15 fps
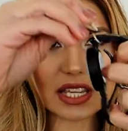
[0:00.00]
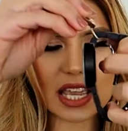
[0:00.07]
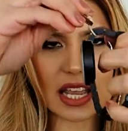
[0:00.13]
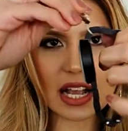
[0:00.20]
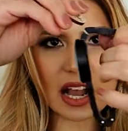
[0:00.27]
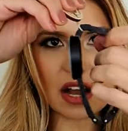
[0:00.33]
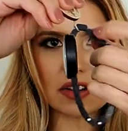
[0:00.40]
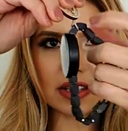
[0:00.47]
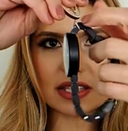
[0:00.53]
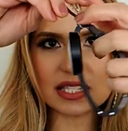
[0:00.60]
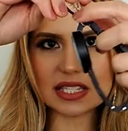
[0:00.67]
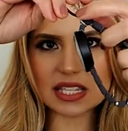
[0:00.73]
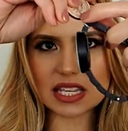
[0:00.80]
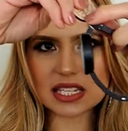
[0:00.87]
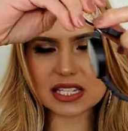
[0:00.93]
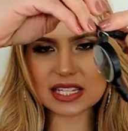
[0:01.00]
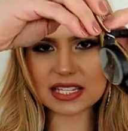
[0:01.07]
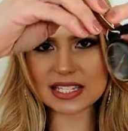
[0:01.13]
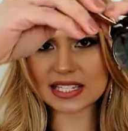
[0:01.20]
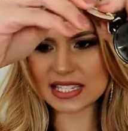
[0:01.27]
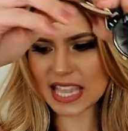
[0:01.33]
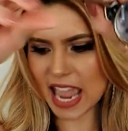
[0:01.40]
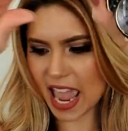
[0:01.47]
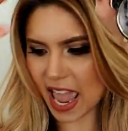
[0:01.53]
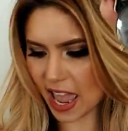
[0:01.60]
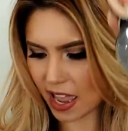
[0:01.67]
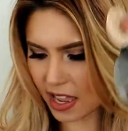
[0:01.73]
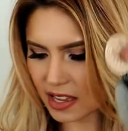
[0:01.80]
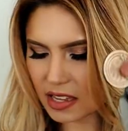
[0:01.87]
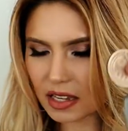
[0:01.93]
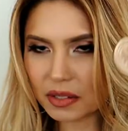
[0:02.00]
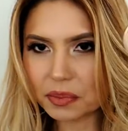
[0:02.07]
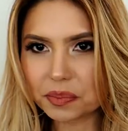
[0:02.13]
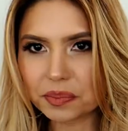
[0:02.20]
take out this tag,